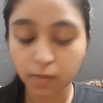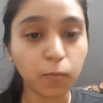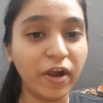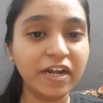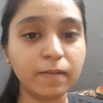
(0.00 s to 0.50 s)

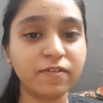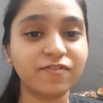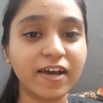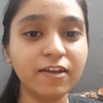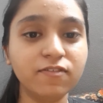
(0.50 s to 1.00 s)
Point number
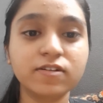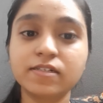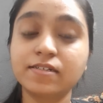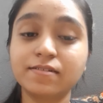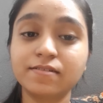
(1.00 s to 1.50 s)
5,
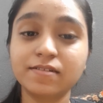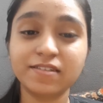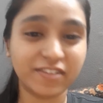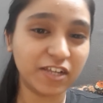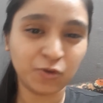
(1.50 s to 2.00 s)

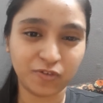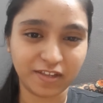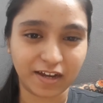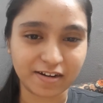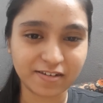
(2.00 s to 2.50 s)
stick to
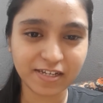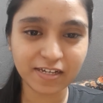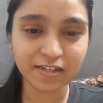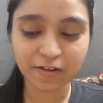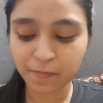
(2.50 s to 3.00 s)
CRC.
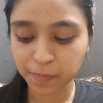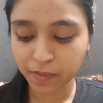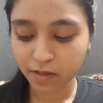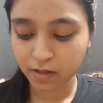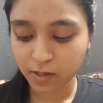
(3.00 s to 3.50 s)

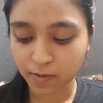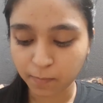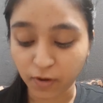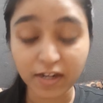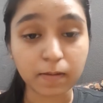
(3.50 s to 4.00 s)

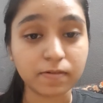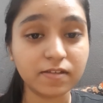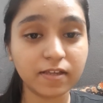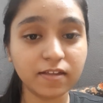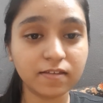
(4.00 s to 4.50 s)
Point number
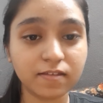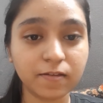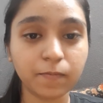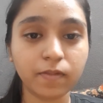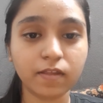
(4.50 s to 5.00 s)
6,
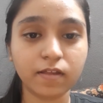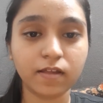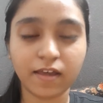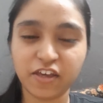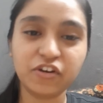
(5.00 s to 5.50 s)

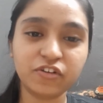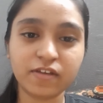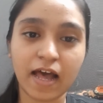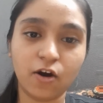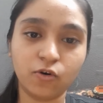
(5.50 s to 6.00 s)
here's
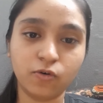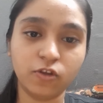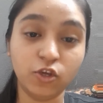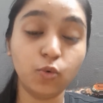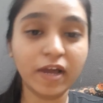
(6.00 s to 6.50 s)
how
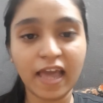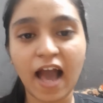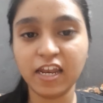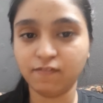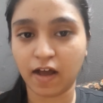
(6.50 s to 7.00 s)
you
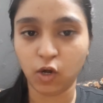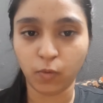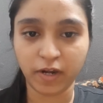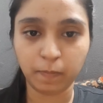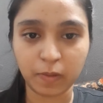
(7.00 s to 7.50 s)
can
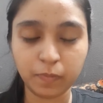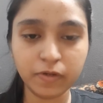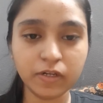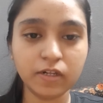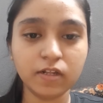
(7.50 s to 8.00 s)
evaluate
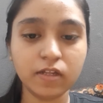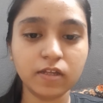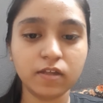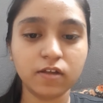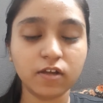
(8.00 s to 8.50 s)
people.
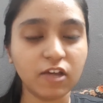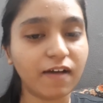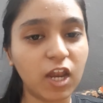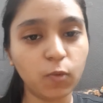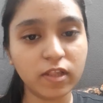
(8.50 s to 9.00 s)

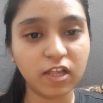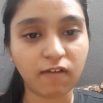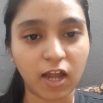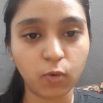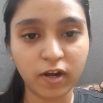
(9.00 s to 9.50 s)
Evaluate the
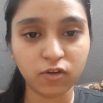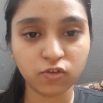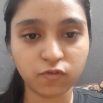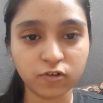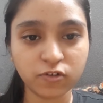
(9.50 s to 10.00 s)
evaluators
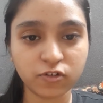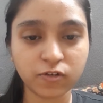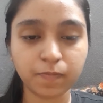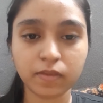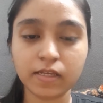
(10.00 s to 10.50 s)
first,
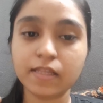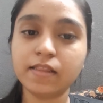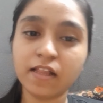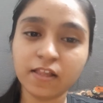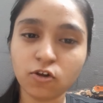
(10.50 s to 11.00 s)

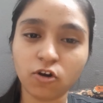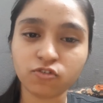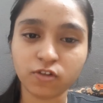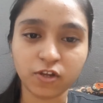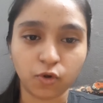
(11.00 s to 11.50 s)
then the
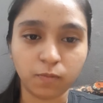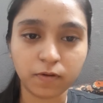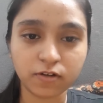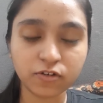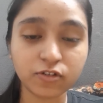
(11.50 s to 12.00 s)
auxiliary role
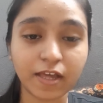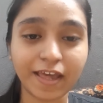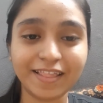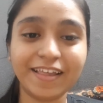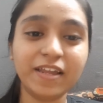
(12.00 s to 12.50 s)
players,
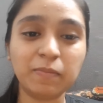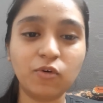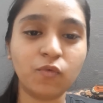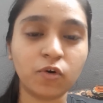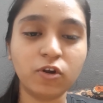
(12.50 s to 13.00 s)
and then
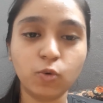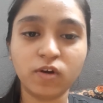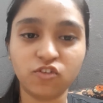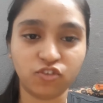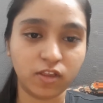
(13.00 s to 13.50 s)
move on to
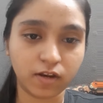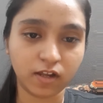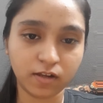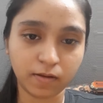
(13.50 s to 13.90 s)
a generic